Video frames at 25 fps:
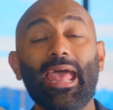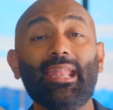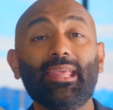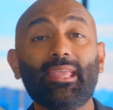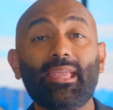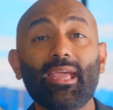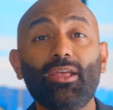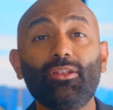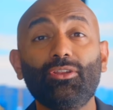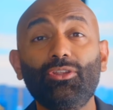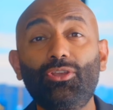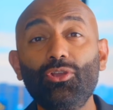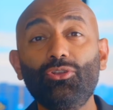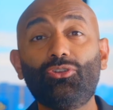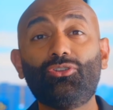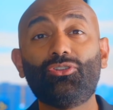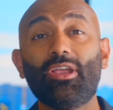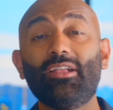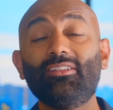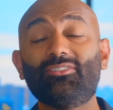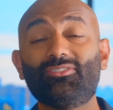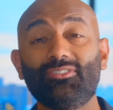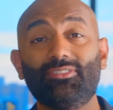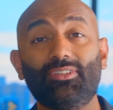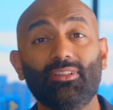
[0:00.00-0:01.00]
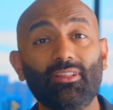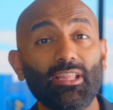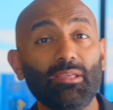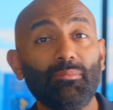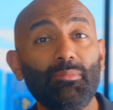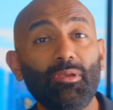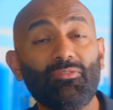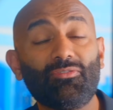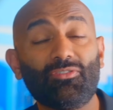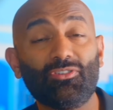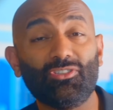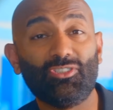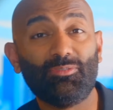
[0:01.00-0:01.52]
again, huge thanks to Delete Me
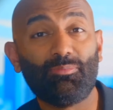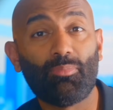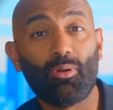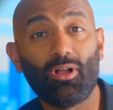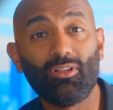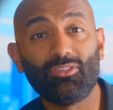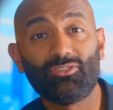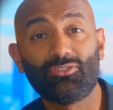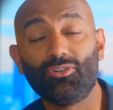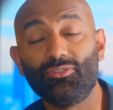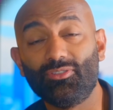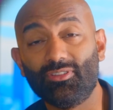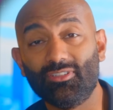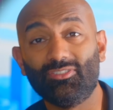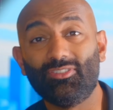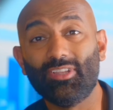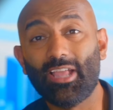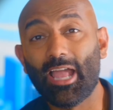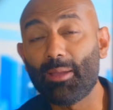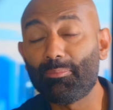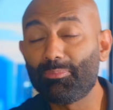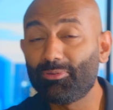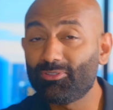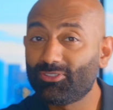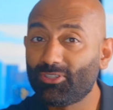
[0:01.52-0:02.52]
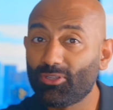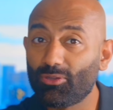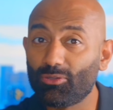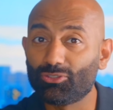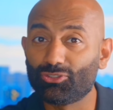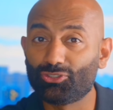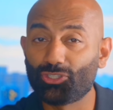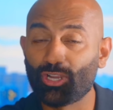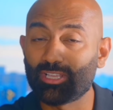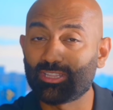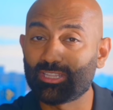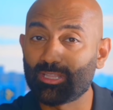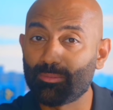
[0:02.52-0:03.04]
for sponsoring this episode.
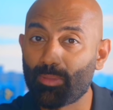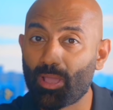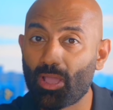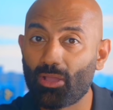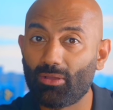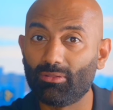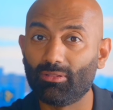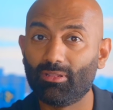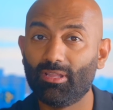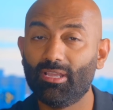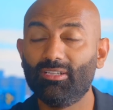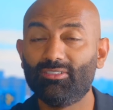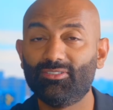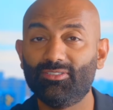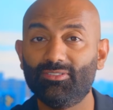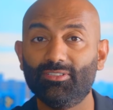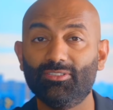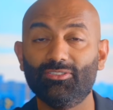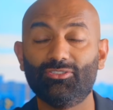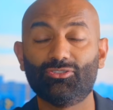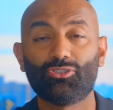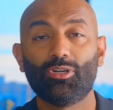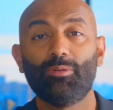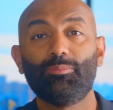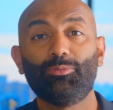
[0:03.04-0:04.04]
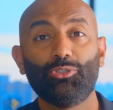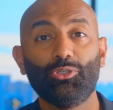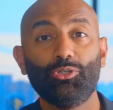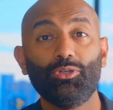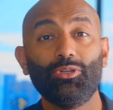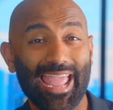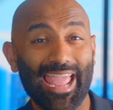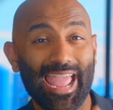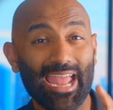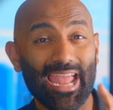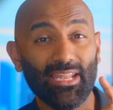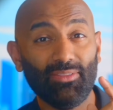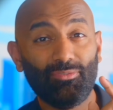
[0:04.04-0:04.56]
Check them out, links in the description.
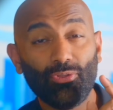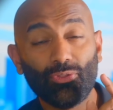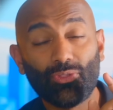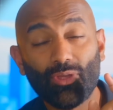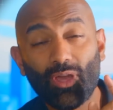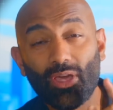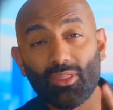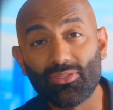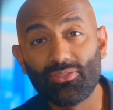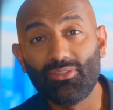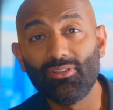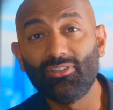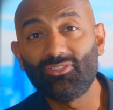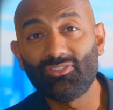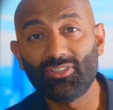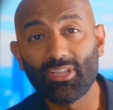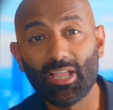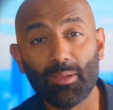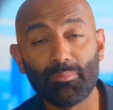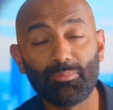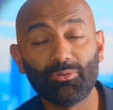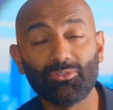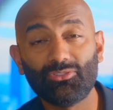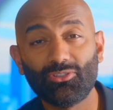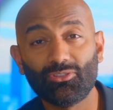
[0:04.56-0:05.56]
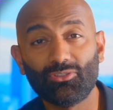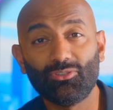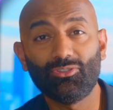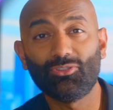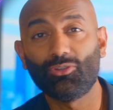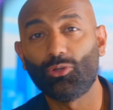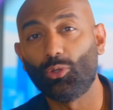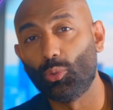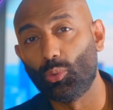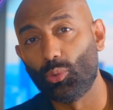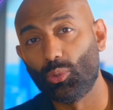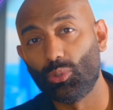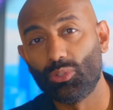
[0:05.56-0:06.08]
And if you thought this episode was
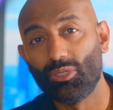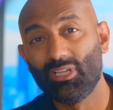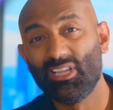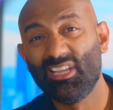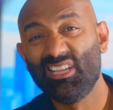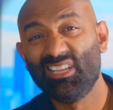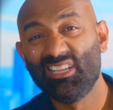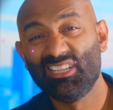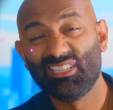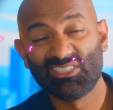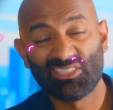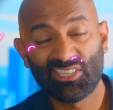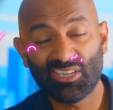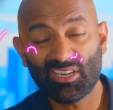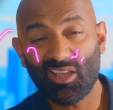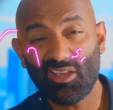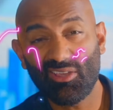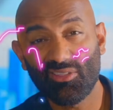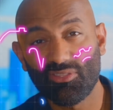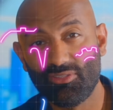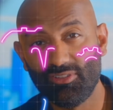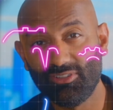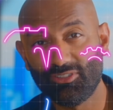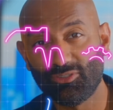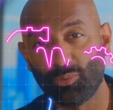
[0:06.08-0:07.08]
cool, check out this